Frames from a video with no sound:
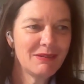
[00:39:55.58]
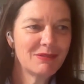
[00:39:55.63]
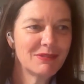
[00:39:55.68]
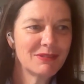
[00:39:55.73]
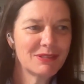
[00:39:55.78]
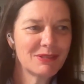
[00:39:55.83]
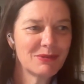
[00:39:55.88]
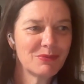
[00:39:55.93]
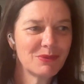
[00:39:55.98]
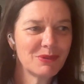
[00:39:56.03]

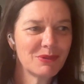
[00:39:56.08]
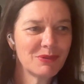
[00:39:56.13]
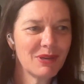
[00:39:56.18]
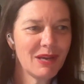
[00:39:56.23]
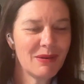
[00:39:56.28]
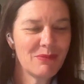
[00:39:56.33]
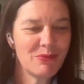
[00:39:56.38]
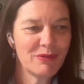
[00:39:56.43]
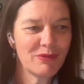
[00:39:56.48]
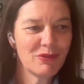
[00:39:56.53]
and
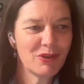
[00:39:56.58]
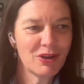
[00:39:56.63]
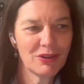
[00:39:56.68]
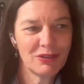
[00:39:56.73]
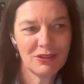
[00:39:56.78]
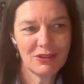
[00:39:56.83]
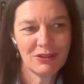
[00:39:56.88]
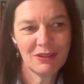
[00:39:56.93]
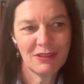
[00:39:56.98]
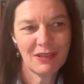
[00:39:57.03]
we've got,
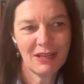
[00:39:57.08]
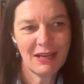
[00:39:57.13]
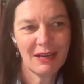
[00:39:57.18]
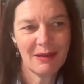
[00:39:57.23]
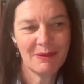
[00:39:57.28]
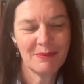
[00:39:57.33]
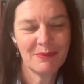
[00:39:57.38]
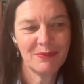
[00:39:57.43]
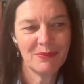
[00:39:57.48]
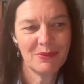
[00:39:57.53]

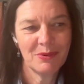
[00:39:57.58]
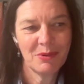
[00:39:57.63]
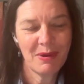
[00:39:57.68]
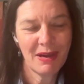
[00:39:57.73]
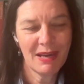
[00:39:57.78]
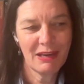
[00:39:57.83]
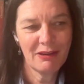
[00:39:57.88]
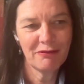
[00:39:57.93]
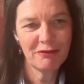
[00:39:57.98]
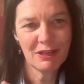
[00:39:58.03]
we're
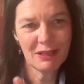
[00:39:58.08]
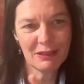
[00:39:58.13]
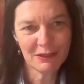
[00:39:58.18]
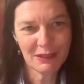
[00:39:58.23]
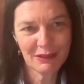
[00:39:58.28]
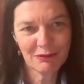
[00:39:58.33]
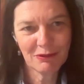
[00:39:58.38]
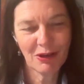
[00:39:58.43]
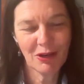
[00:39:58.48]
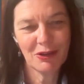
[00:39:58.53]
making real
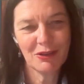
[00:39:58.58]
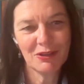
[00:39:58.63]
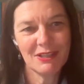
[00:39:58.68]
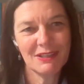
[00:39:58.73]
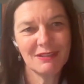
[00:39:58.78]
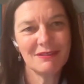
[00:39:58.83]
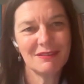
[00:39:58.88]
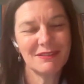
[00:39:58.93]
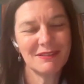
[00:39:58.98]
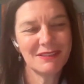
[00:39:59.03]
inroads
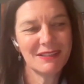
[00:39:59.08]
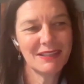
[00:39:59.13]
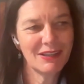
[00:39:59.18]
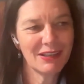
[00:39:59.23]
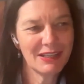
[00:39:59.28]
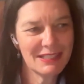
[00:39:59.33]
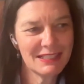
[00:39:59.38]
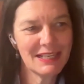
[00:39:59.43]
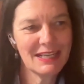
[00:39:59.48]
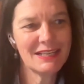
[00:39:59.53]
in
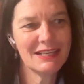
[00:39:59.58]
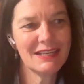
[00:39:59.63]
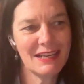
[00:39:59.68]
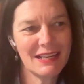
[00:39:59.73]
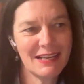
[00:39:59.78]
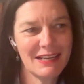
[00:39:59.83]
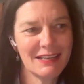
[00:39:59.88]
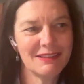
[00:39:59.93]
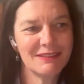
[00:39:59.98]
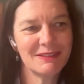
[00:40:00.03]

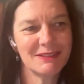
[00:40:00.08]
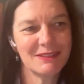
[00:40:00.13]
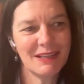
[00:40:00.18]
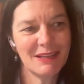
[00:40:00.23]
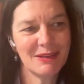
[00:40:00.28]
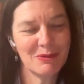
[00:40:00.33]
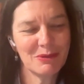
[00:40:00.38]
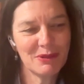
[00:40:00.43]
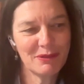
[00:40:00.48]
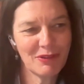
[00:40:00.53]
identity and
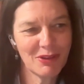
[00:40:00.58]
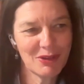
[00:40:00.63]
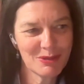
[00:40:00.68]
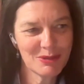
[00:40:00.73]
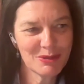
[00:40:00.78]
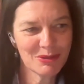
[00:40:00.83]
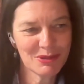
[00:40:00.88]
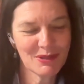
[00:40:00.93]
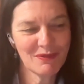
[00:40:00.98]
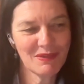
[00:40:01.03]
all of
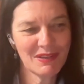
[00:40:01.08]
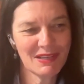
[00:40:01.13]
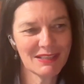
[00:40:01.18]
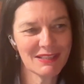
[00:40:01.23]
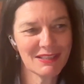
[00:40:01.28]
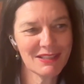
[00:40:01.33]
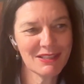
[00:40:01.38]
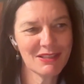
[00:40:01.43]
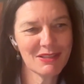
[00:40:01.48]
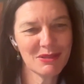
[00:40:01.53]
those sorts of
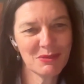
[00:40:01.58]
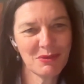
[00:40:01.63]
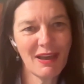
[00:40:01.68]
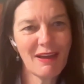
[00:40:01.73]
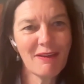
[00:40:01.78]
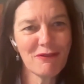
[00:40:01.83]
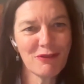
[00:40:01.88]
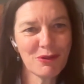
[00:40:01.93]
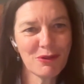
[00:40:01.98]
things. So we have